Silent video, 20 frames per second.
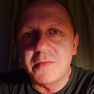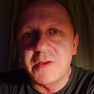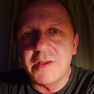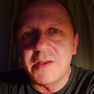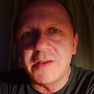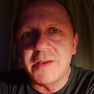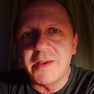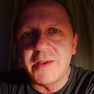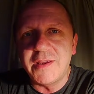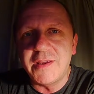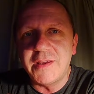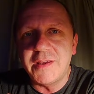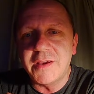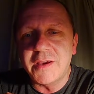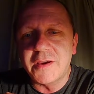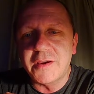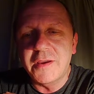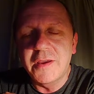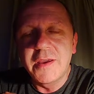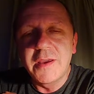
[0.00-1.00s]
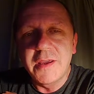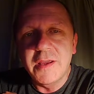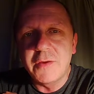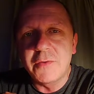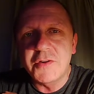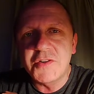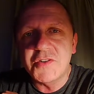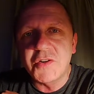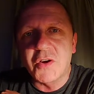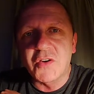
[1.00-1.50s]
He
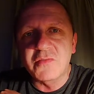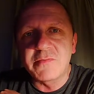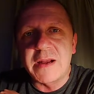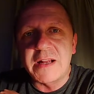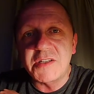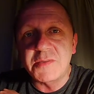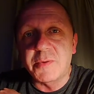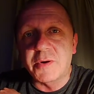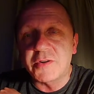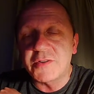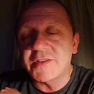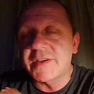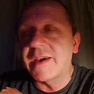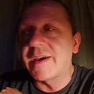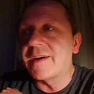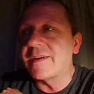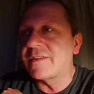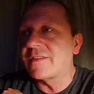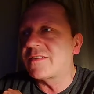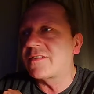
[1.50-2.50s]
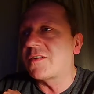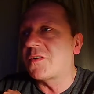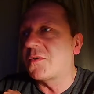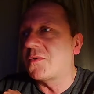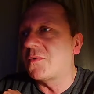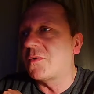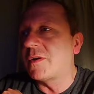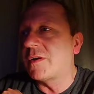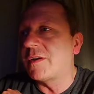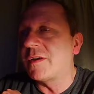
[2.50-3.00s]
restores Matchbox cars,
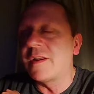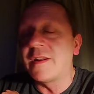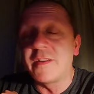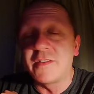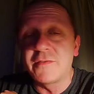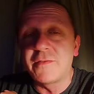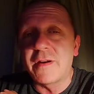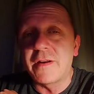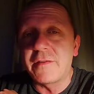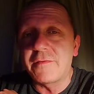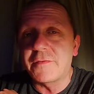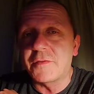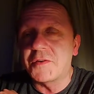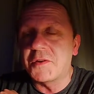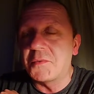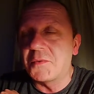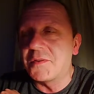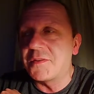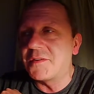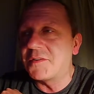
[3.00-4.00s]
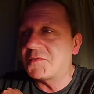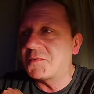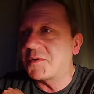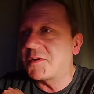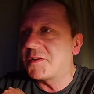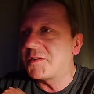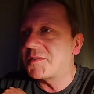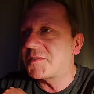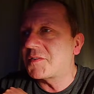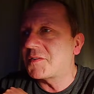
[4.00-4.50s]
so and he's very funny with it as
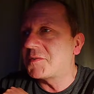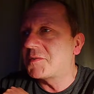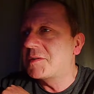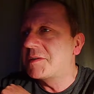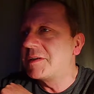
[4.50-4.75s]
well. So.